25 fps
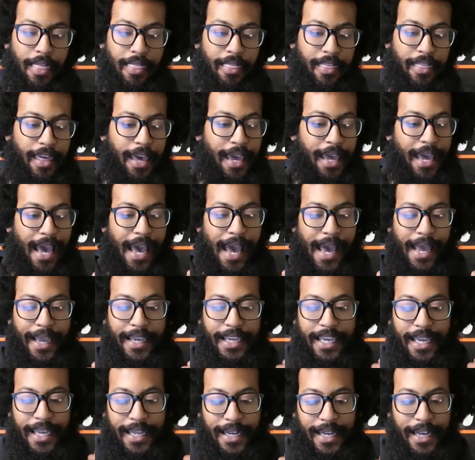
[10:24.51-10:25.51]
that I
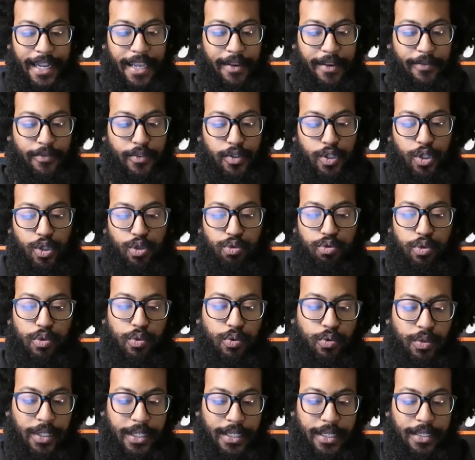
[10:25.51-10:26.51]
can never
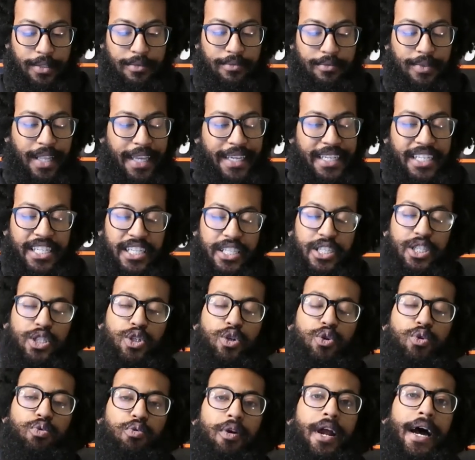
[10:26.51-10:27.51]
truly like
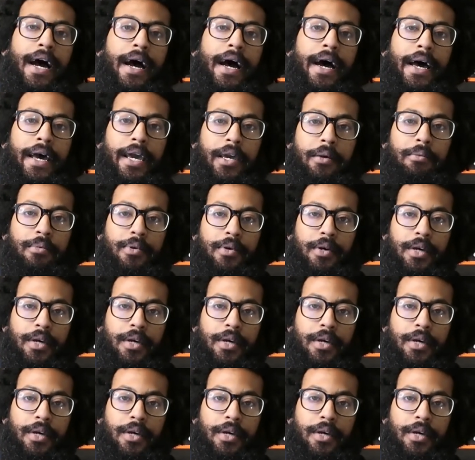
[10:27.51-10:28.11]
describe.